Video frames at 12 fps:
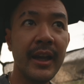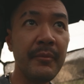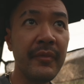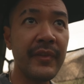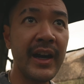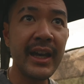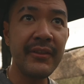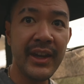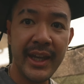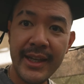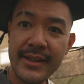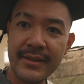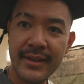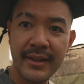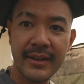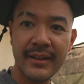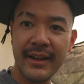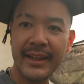I'm five eight.
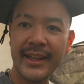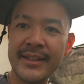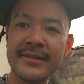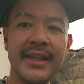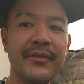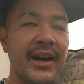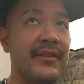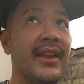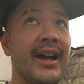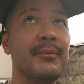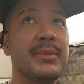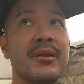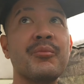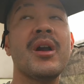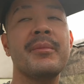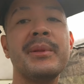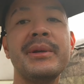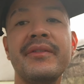I like to say five nine, but I'm
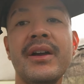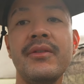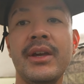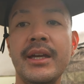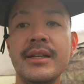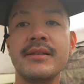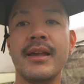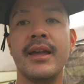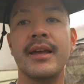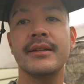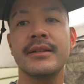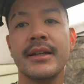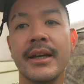probably five eight, and